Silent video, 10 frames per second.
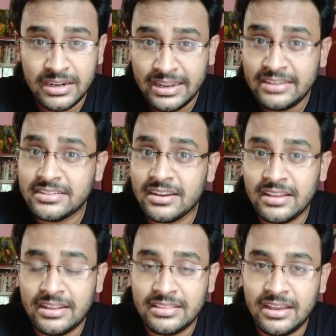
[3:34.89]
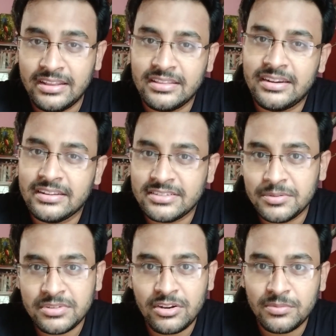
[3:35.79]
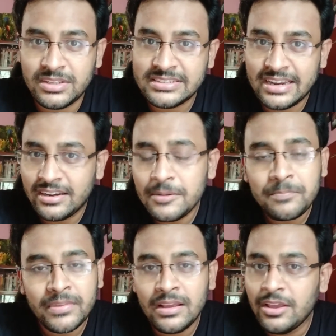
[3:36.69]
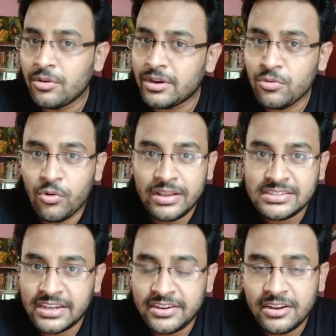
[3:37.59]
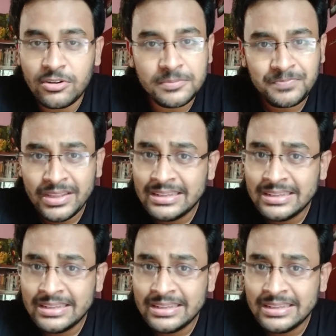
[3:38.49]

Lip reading: The links are in the description of the channel. You can go and check it out.